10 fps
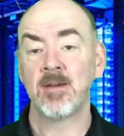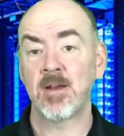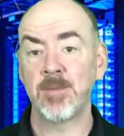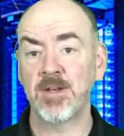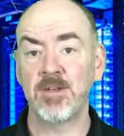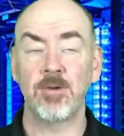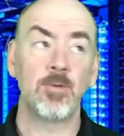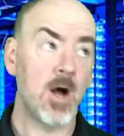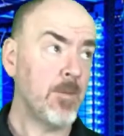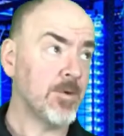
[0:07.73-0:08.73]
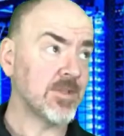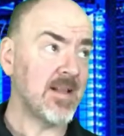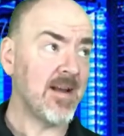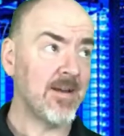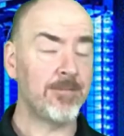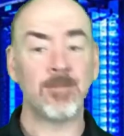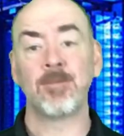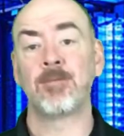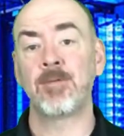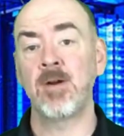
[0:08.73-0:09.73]
coming to you almost live
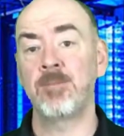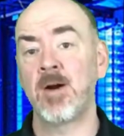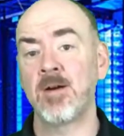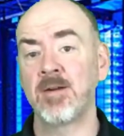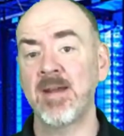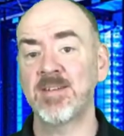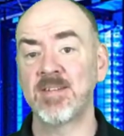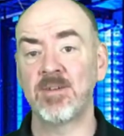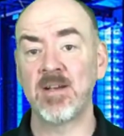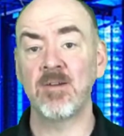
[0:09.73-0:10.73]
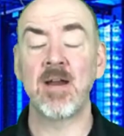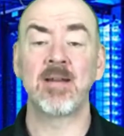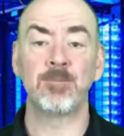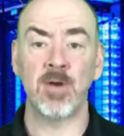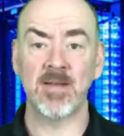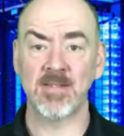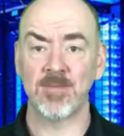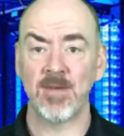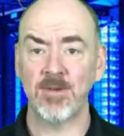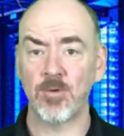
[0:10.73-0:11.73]
from our data center here at IMPRES
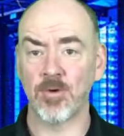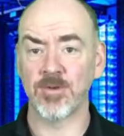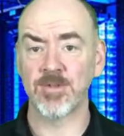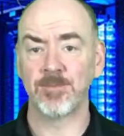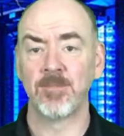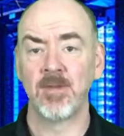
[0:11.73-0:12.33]
headquarters.